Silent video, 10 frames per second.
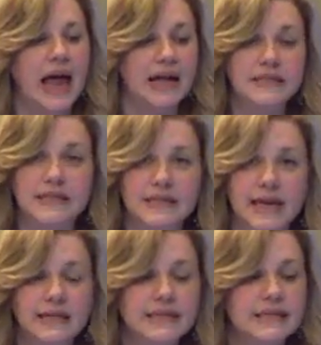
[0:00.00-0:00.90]
and
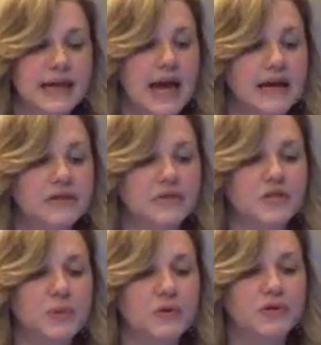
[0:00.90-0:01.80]
success, and to
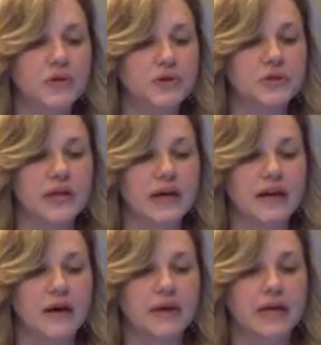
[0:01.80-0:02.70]
expose social and
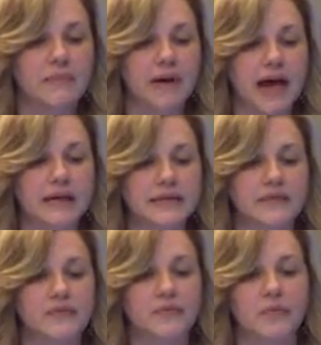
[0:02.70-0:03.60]
economic impacts if